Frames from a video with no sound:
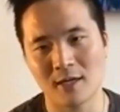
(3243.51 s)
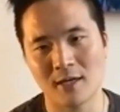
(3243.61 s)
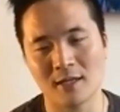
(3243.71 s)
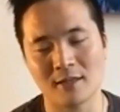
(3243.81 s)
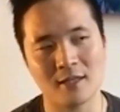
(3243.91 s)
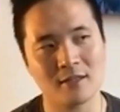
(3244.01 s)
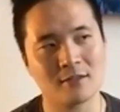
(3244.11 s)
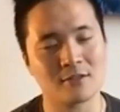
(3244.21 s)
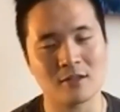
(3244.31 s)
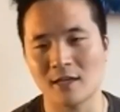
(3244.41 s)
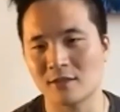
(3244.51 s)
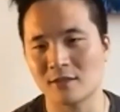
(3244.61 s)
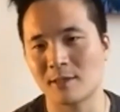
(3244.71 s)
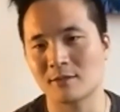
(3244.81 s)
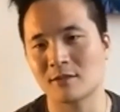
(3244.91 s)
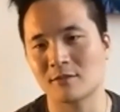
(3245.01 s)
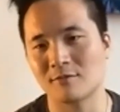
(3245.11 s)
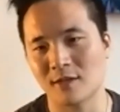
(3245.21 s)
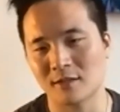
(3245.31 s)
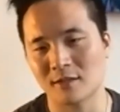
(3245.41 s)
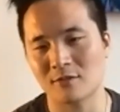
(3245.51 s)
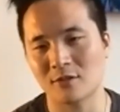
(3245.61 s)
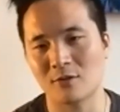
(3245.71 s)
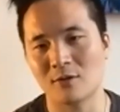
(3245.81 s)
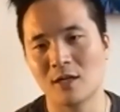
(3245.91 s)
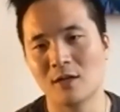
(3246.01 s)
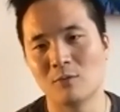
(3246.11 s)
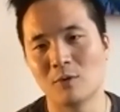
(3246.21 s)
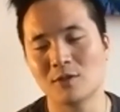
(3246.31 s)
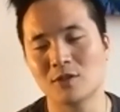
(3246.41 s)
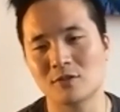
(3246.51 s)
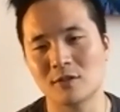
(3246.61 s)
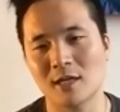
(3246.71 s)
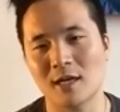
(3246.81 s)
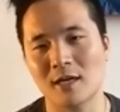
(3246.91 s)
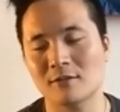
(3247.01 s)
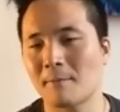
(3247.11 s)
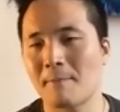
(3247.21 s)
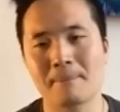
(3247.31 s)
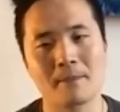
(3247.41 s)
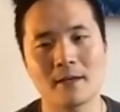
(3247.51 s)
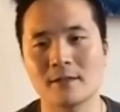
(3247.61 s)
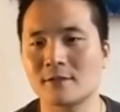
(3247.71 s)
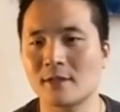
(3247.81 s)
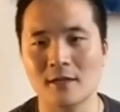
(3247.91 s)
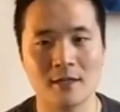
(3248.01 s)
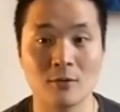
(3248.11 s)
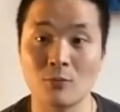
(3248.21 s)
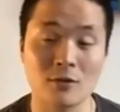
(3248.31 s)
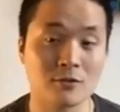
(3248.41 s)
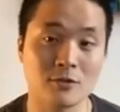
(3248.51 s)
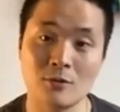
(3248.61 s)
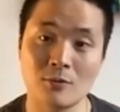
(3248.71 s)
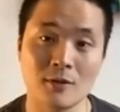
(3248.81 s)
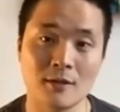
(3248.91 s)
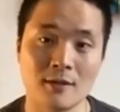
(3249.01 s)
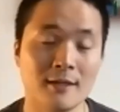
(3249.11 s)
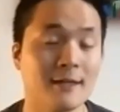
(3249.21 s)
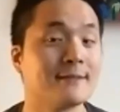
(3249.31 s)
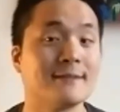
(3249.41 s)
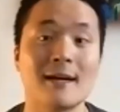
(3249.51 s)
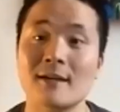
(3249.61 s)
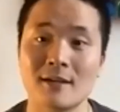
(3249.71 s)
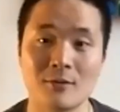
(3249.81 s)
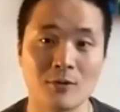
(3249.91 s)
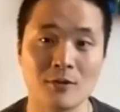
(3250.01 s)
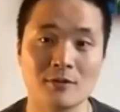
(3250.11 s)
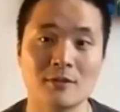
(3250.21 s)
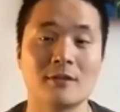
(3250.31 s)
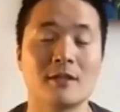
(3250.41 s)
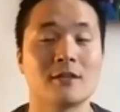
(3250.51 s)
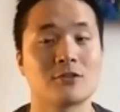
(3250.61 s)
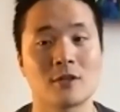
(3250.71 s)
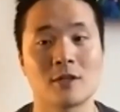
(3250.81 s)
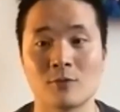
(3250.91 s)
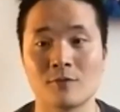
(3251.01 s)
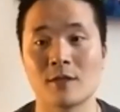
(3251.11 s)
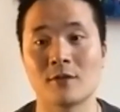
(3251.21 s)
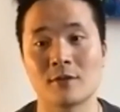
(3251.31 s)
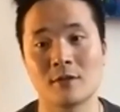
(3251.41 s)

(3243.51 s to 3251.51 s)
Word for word: And I think sunlight is the best disinfectant. So what we should see, guys, it's not getting worse. Don't worry. It is not getting worse. Things are getting revealed.